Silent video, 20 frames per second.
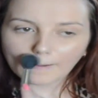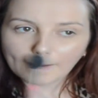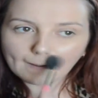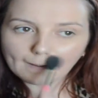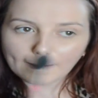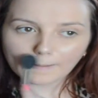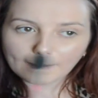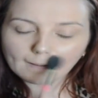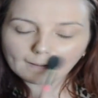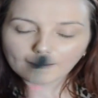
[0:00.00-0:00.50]

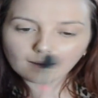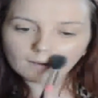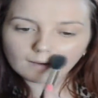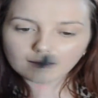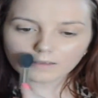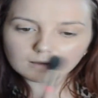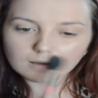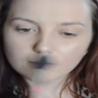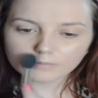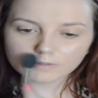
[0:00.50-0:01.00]
And
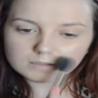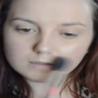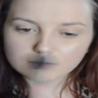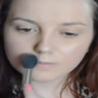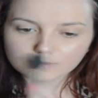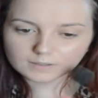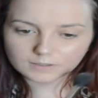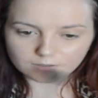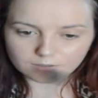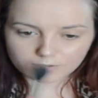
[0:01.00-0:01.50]
cupid's
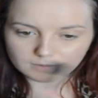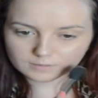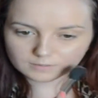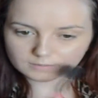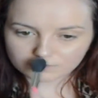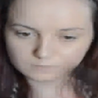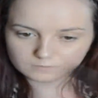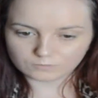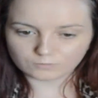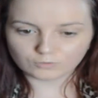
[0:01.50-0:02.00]
bow.
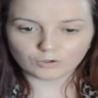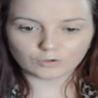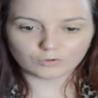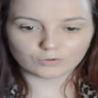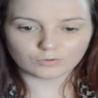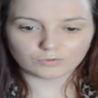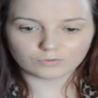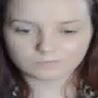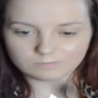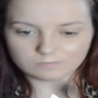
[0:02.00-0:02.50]

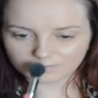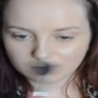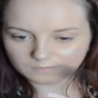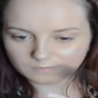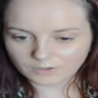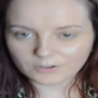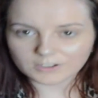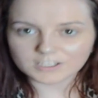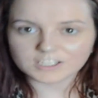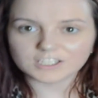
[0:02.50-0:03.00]
Whoa,
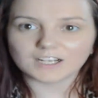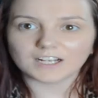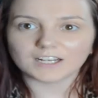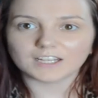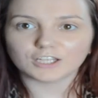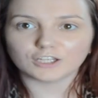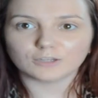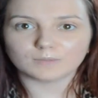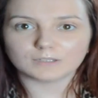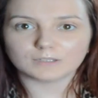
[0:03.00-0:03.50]
very
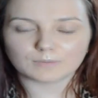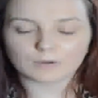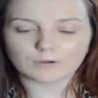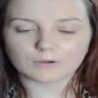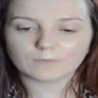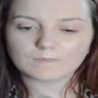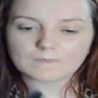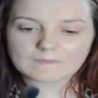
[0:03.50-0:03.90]
shiny cupid's bow.